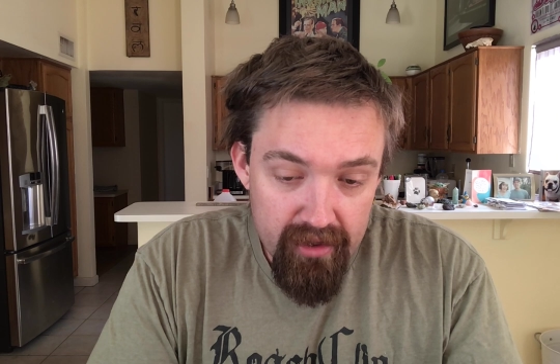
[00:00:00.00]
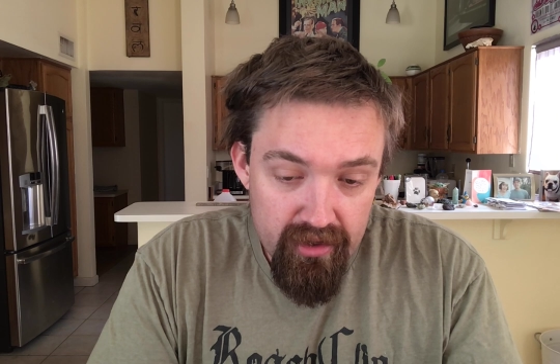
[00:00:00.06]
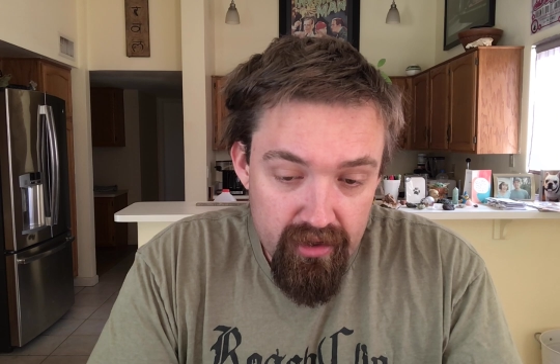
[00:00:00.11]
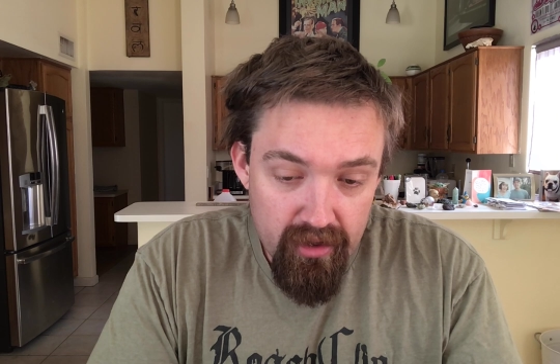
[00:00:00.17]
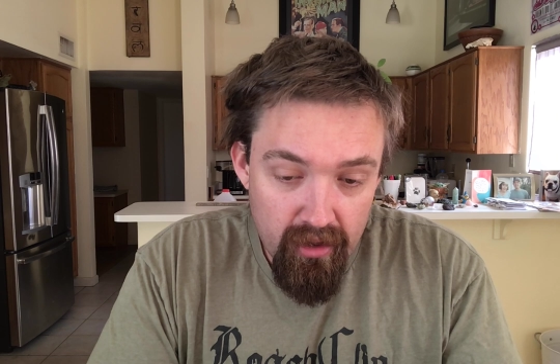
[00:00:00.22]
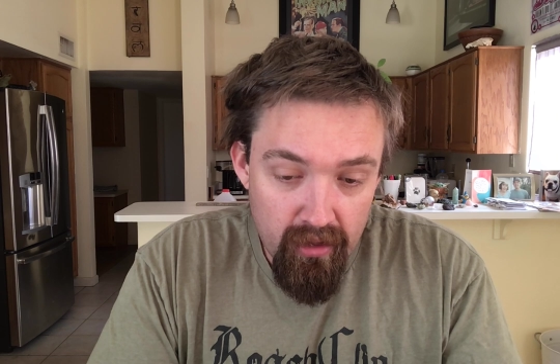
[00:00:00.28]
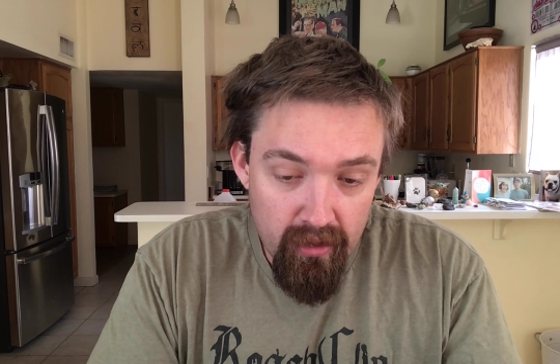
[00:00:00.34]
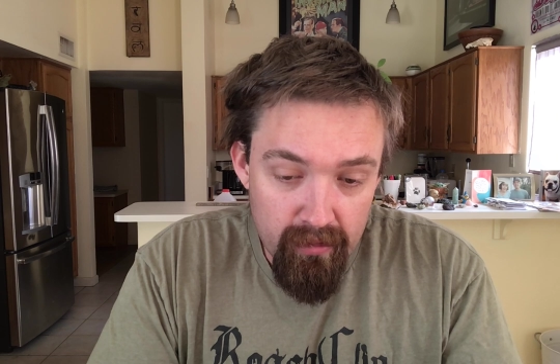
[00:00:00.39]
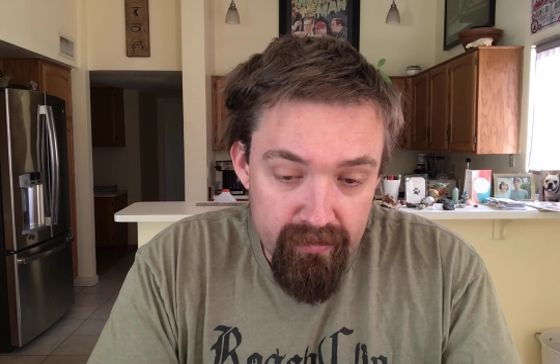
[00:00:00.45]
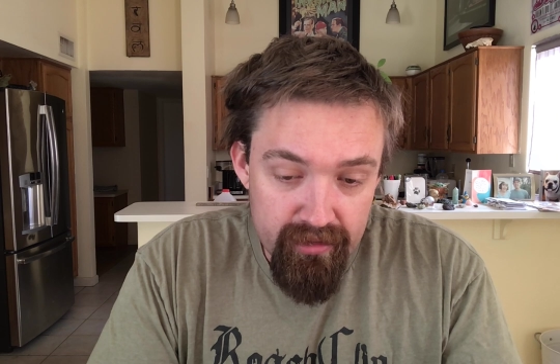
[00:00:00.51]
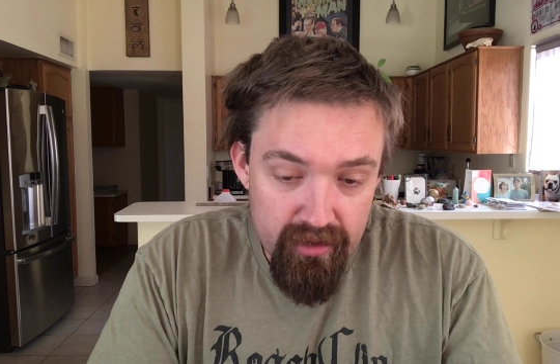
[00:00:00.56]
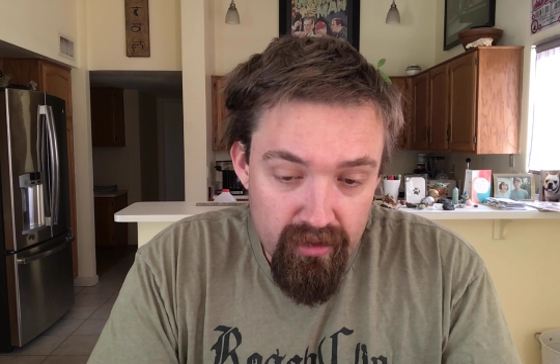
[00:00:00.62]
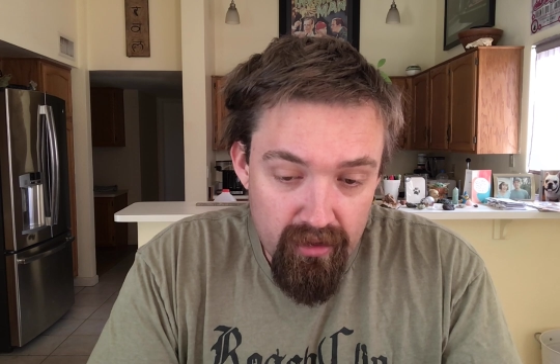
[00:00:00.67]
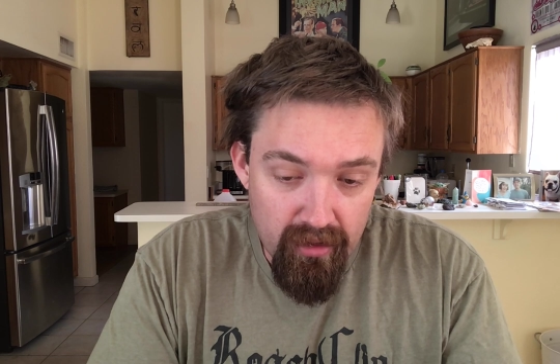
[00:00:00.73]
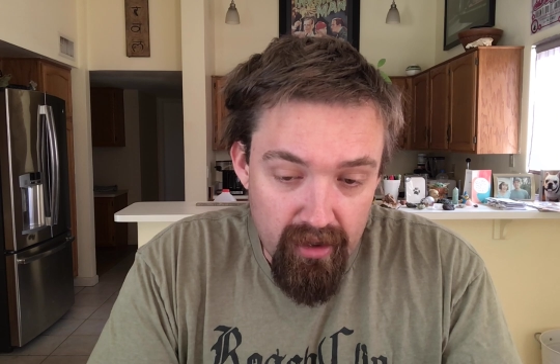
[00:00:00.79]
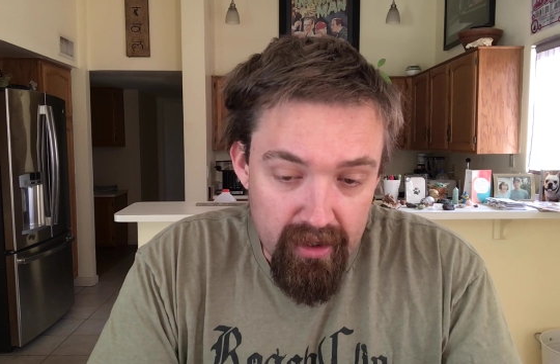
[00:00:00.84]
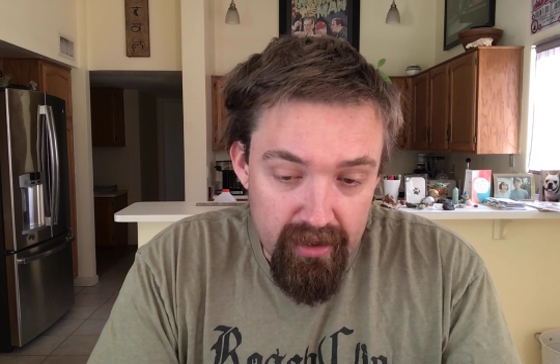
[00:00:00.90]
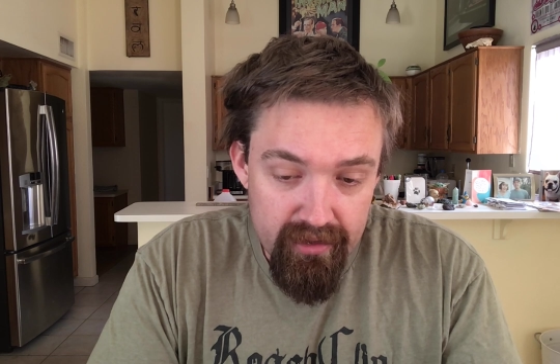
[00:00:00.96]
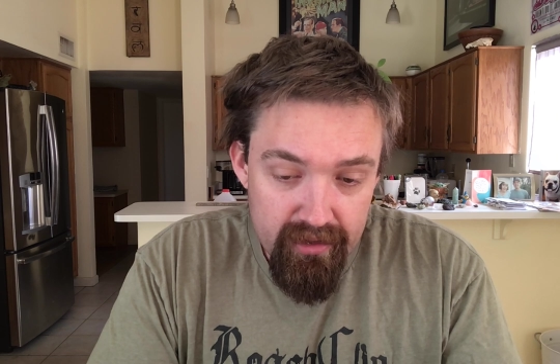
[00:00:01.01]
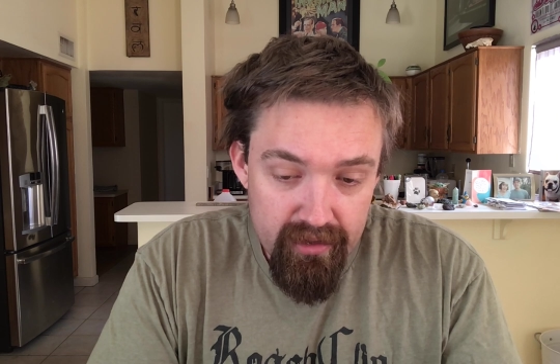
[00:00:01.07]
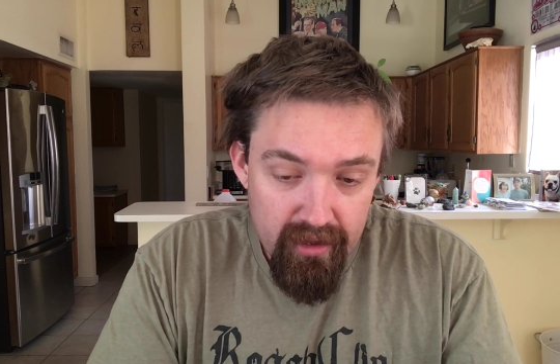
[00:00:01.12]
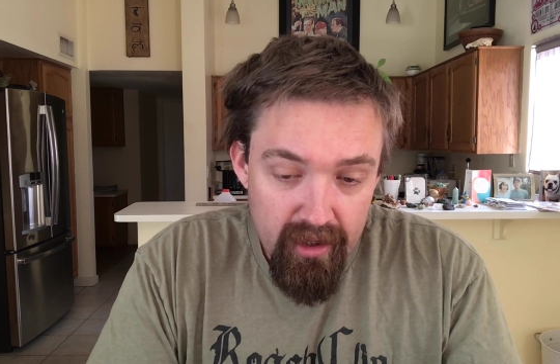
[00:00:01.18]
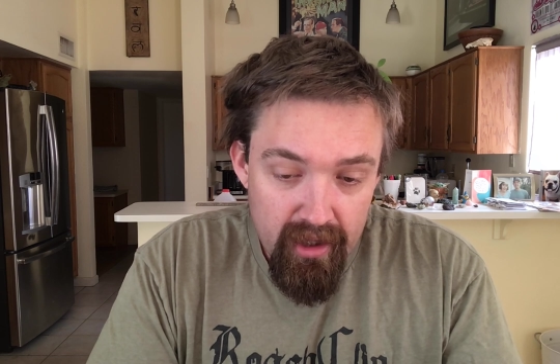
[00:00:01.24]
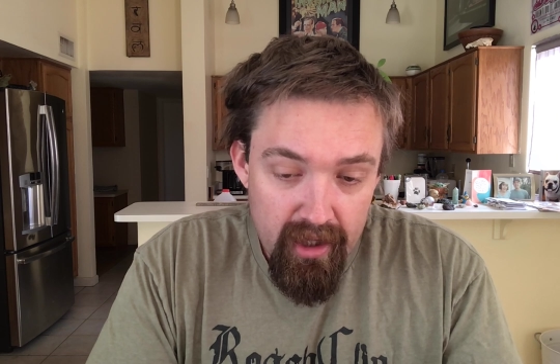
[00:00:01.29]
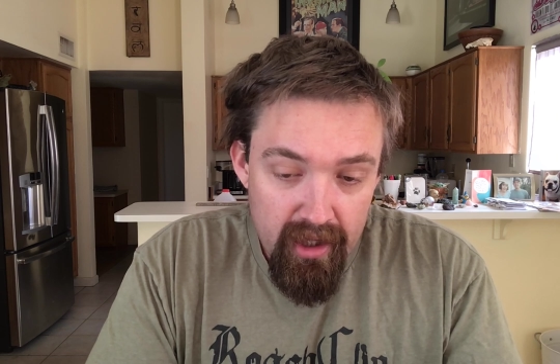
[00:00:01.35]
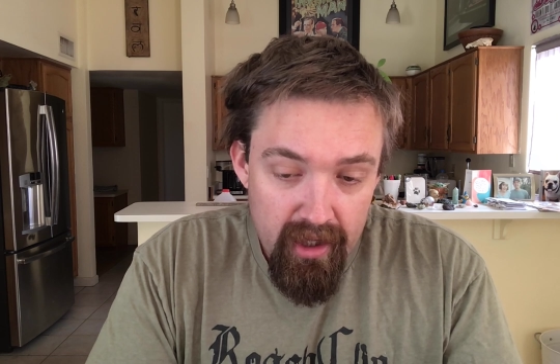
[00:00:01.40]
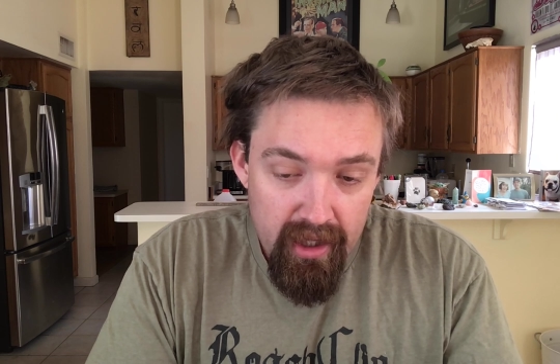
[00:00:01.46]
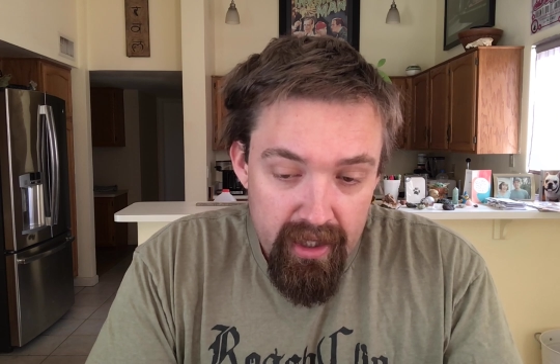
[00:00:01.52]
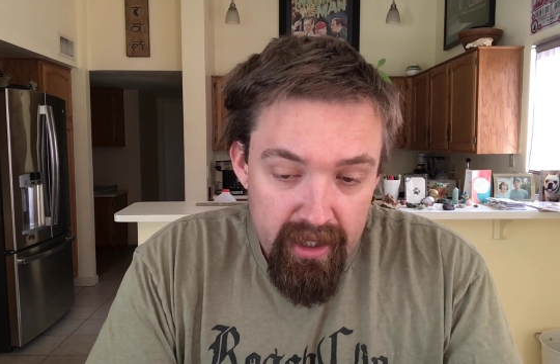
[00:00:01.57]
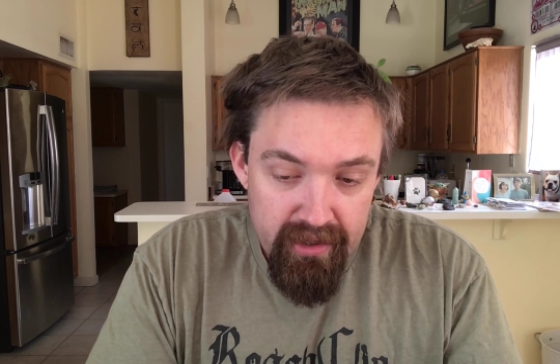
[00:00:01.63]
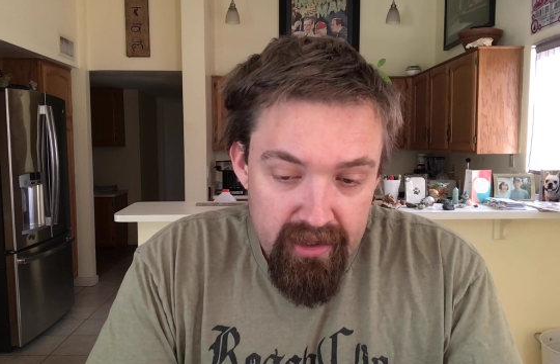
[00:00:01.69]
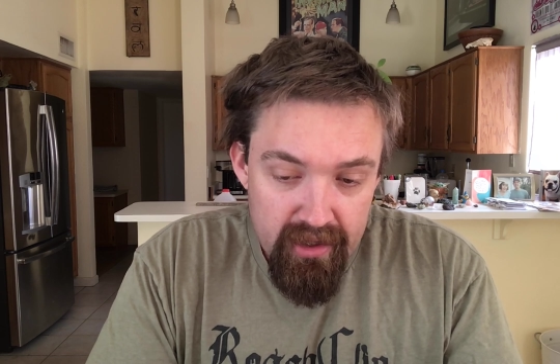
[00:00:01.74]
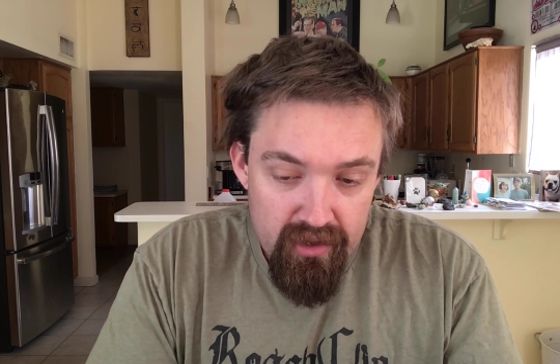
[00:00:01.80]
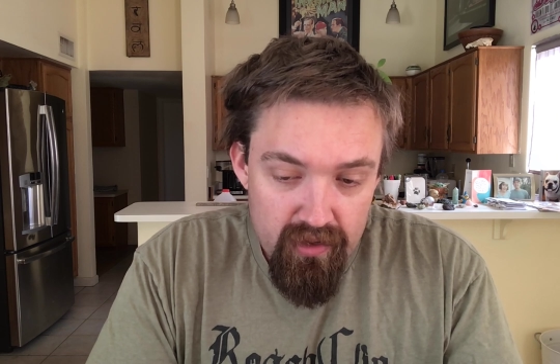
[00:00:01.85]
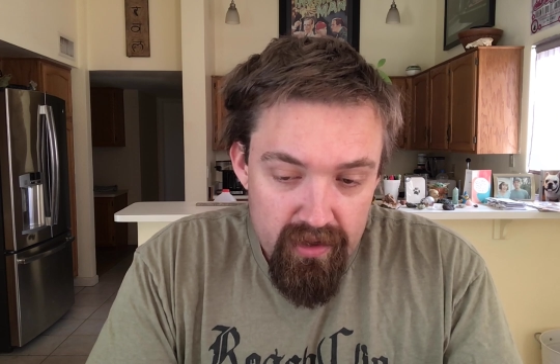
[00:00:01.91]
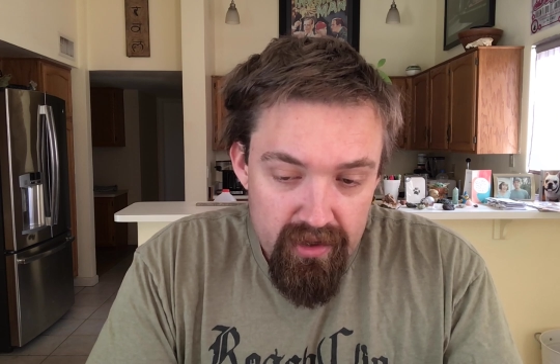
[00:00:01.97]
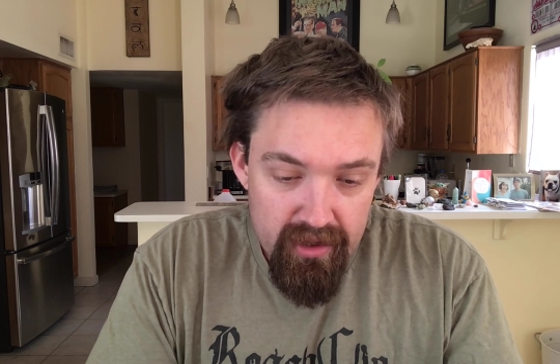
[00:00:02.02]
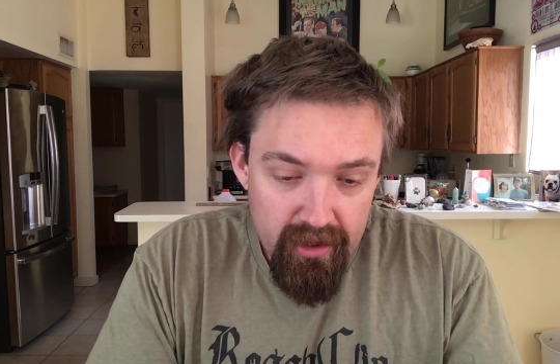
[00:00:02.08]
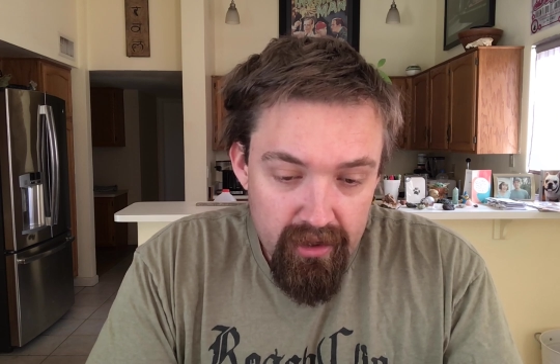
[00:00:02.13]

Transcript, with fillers: Holmes stories, his interest